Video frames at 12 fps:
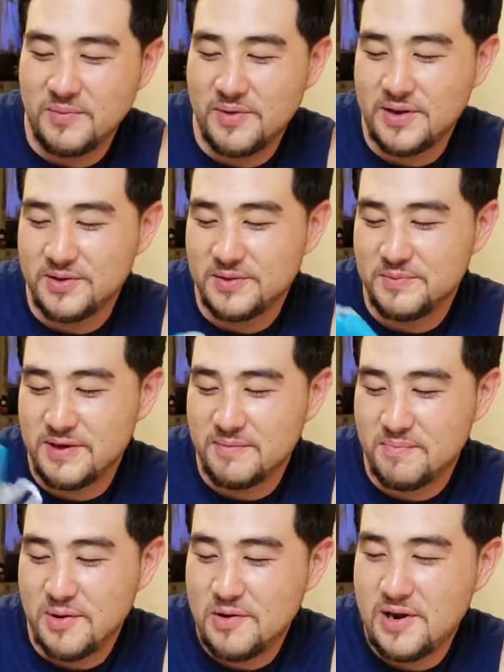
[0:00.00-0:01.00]
to bring those
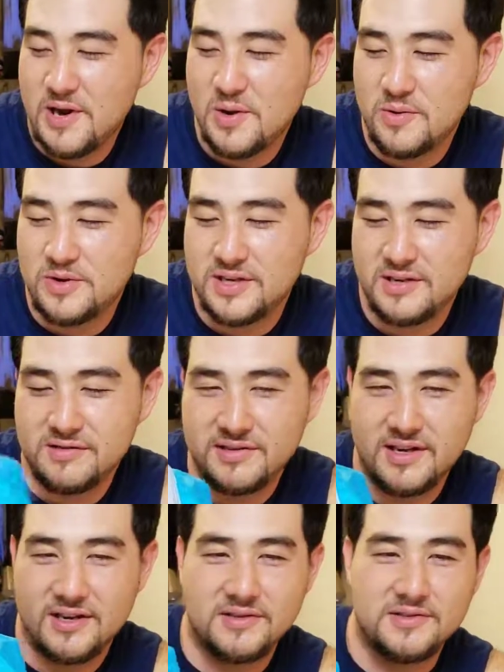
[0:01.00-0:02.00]
big bulky hotel
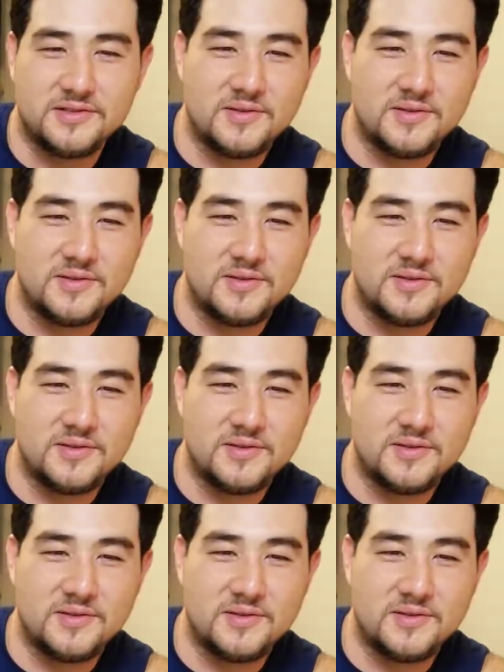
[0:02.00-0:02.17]
towels